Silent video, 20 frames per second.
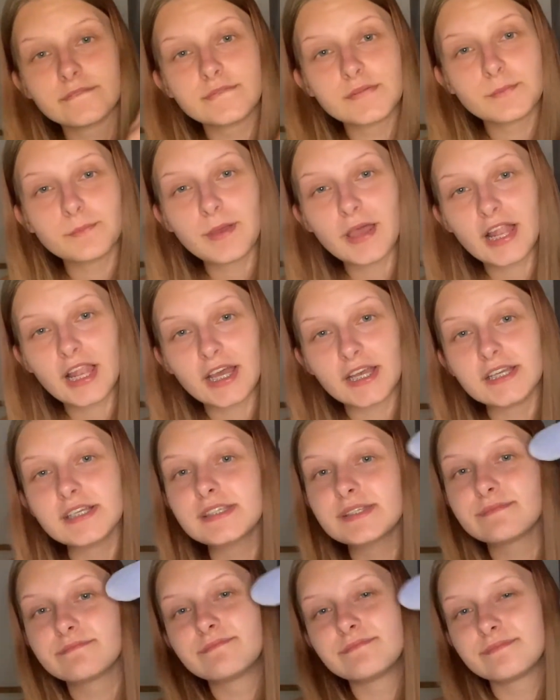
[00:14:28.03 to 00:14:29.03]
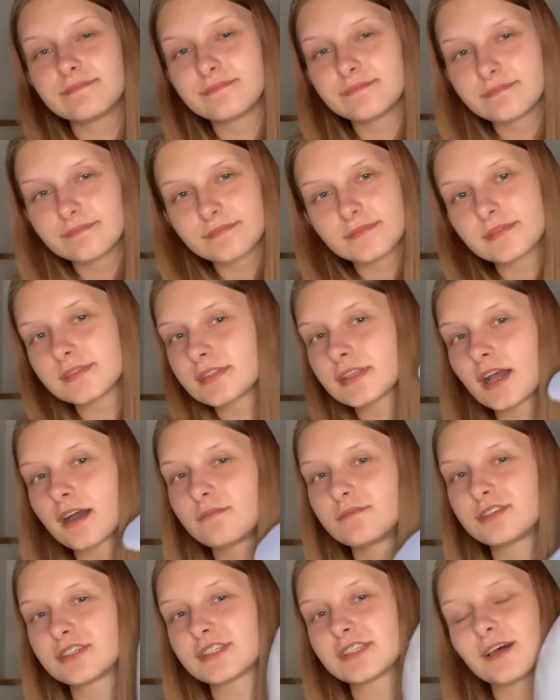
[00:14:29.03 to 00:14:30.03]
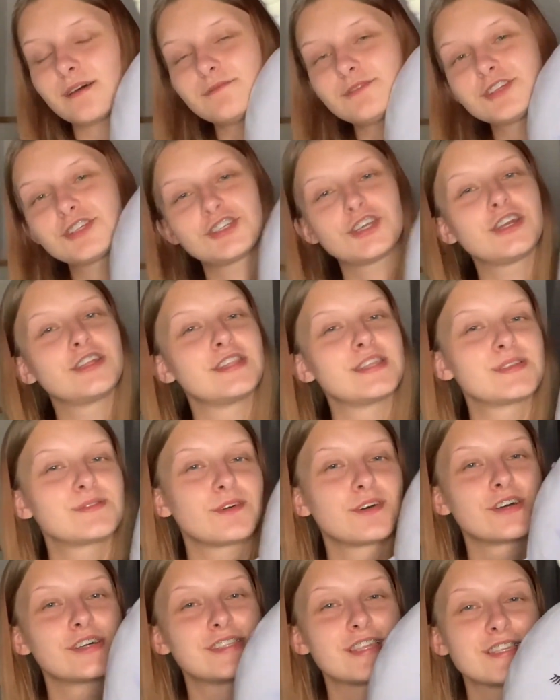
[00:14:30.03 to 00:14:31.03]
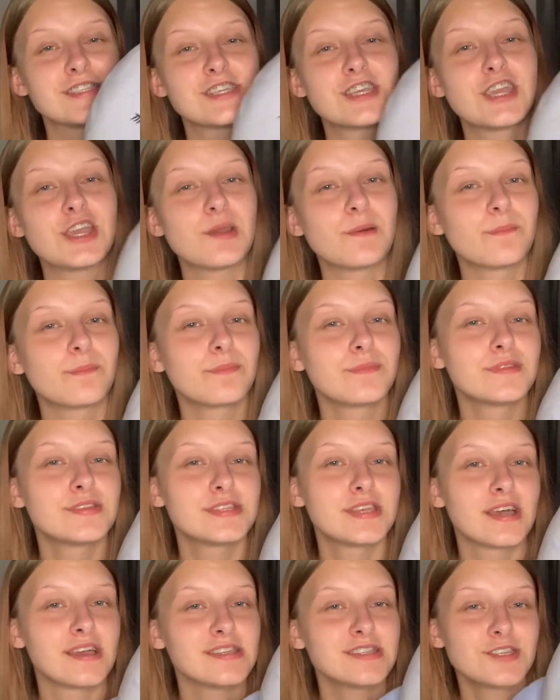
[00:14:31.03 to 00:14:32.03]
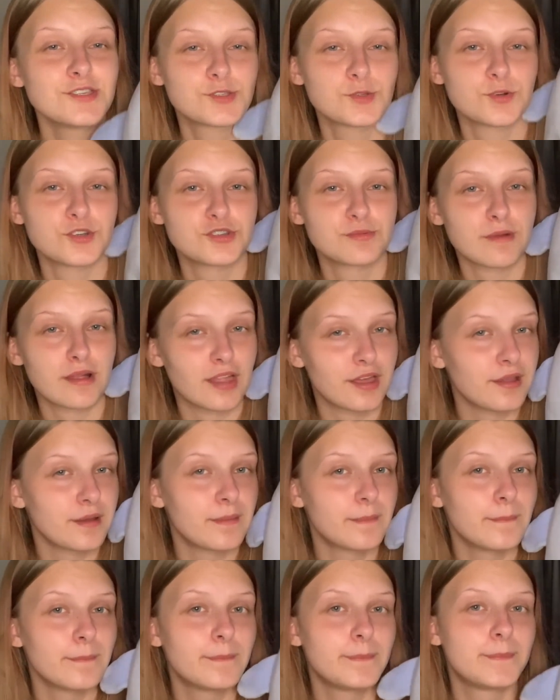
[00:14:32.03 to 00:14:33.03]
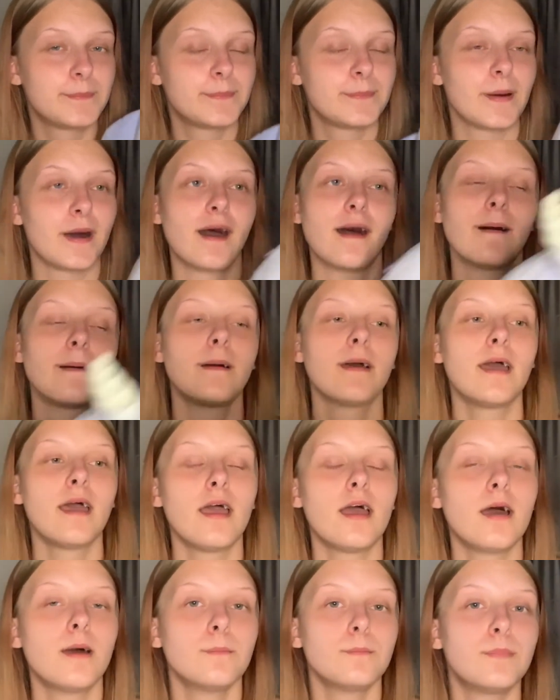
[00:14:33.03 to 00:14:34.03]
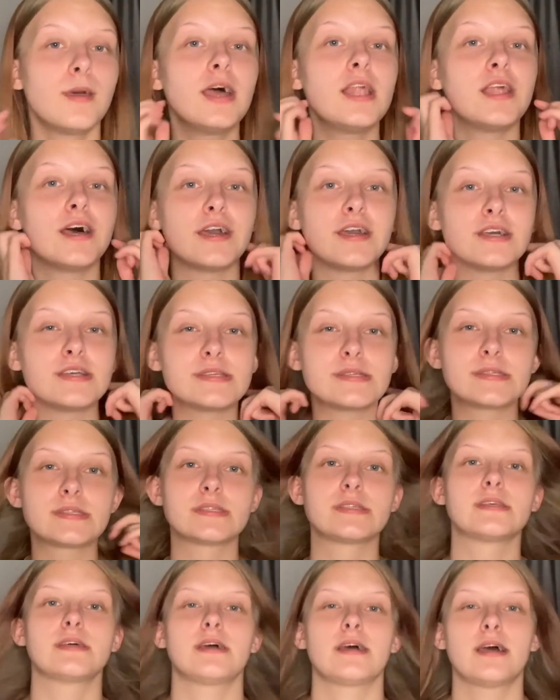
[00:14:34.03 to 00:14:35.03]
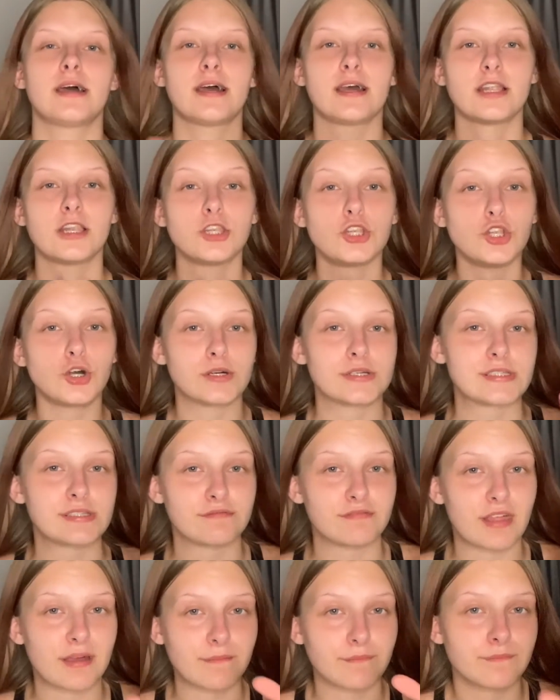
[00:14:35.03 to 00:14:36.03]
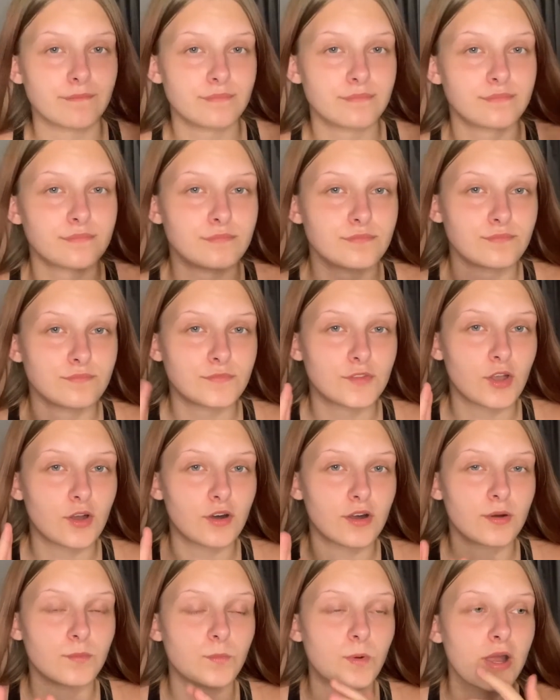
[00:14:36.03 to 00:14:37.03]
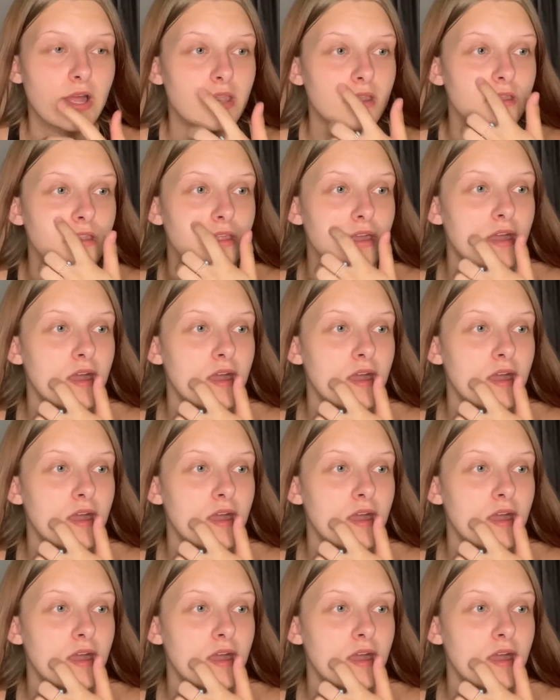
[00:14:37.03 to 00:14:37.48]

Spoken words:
Pillows. I'm just showing this one because it's cute. So this is Squishmallow, but pillows, lots of them. When